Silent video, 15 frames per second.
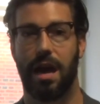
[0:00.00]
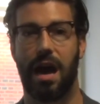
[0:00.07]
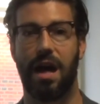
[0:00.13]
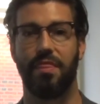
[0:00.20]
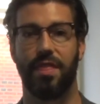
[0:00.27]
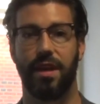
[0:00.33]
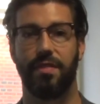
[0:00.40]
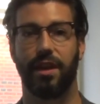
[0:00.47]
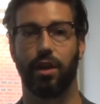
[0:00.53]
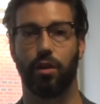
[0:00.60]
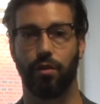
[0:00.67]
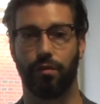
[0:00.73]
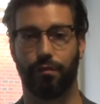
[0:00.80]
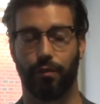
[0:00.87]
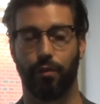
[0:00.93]
and then they
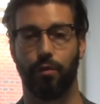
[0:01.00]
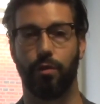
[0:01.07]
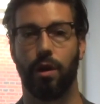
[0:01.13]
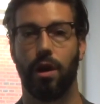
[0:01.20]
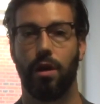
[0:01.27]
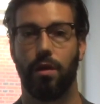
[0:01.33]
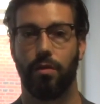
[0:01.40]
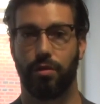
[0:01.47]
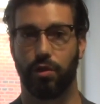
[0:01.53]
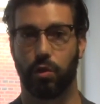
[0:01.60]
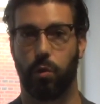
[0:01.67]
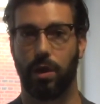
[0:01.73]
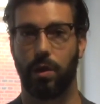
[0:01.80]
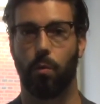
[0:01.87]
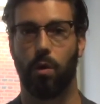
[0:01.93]
go through the
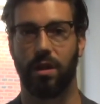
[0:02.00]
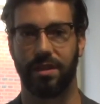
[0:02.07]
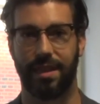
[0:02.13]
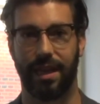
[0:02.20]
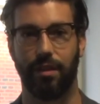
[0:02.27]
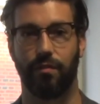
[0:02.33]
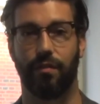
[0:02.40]
21-day